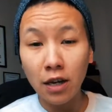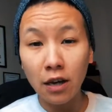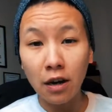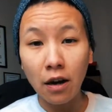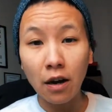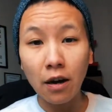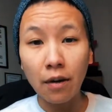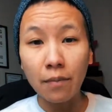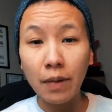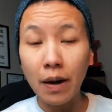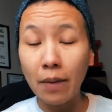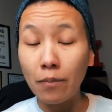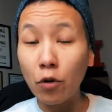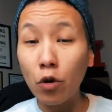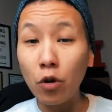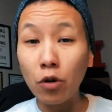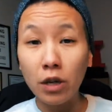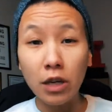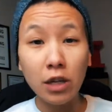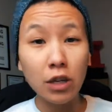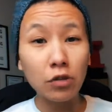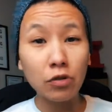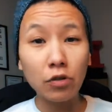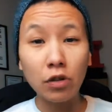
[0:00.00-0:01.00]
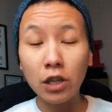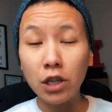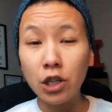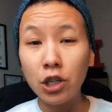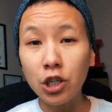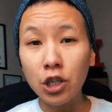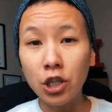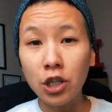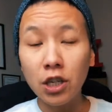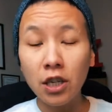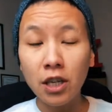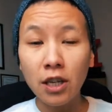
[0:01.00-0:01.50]
I'm holding the
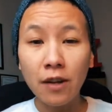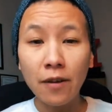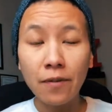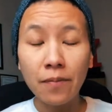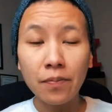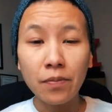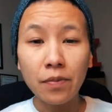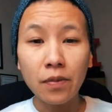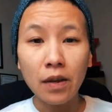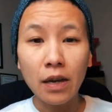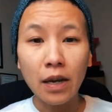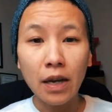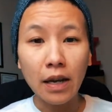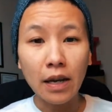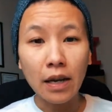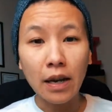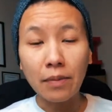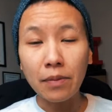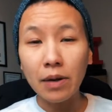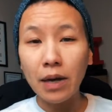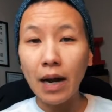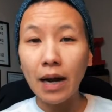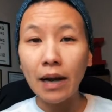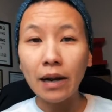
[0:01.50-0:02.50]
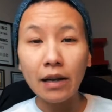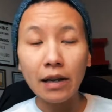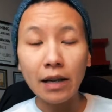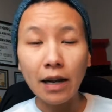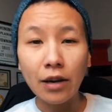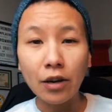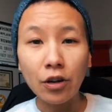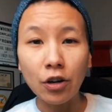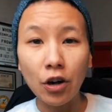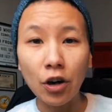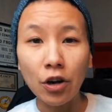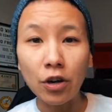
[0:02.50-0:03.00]
leash and I'm guiding
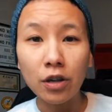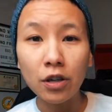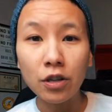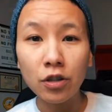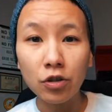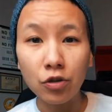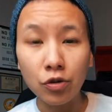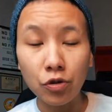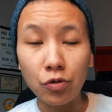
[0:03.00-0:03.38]
that dog